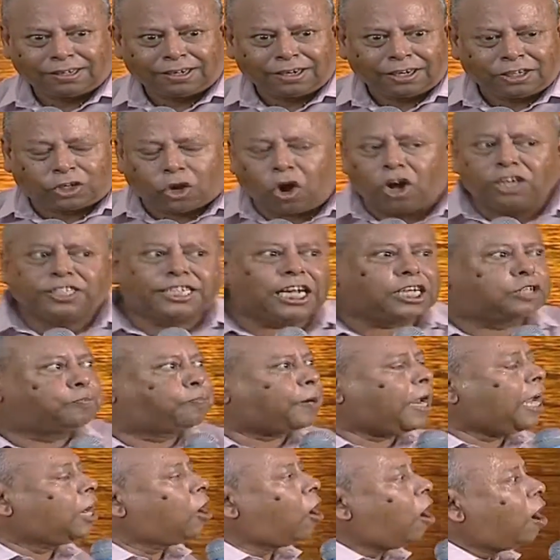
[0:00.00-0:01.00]
Don't just
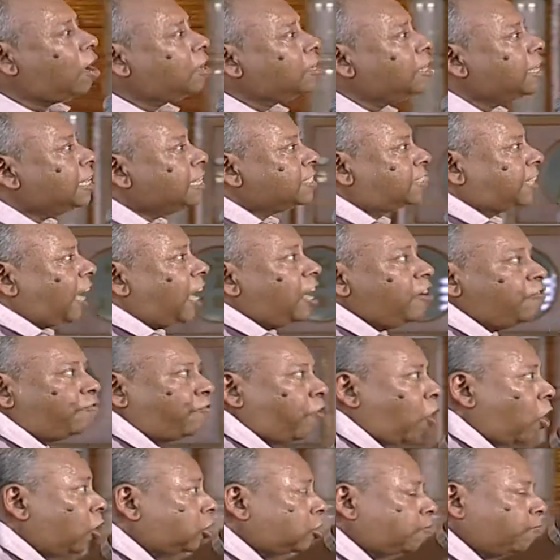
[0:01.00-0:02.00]
pray, Lord, send
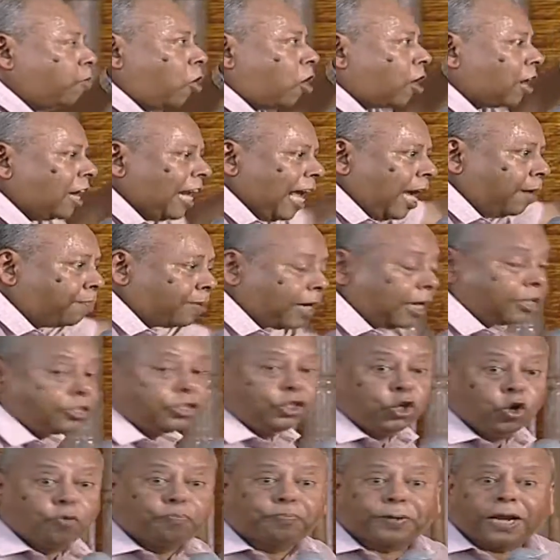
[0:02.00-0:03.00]
forth more laborers.
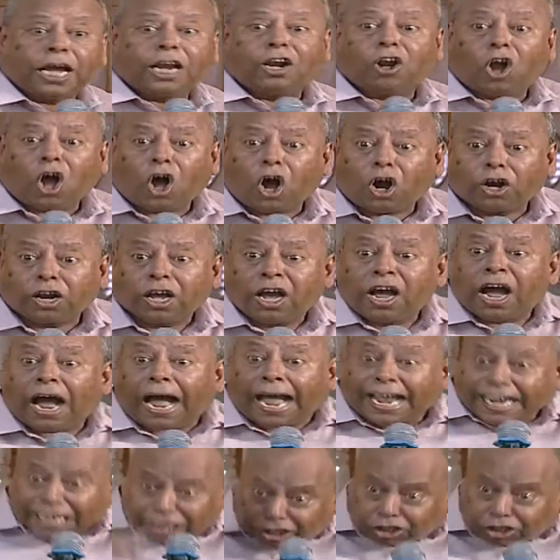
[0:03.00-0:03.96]
You pray, Lord, I